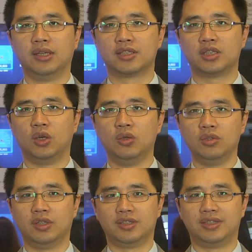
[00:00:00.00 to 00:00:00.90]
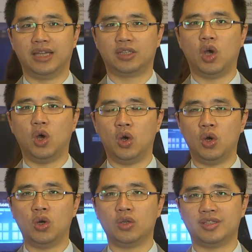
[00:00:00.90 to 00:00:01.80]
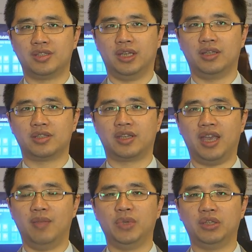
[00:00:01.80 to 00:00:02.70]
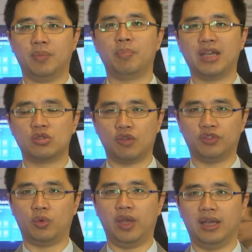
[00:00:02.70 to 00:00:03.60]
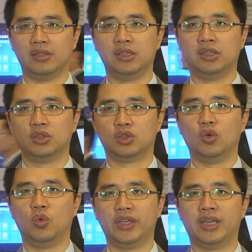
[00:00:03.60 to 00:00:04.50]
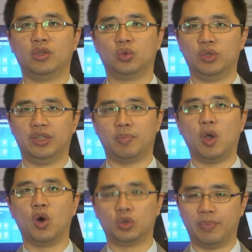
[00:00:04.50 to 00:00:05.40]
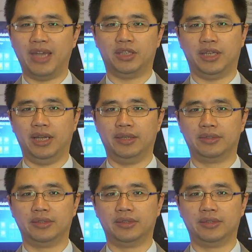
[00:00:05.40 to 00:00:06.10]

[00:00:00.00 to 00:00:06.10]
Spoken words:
so that all the things can be done by software, so we can do it automatically.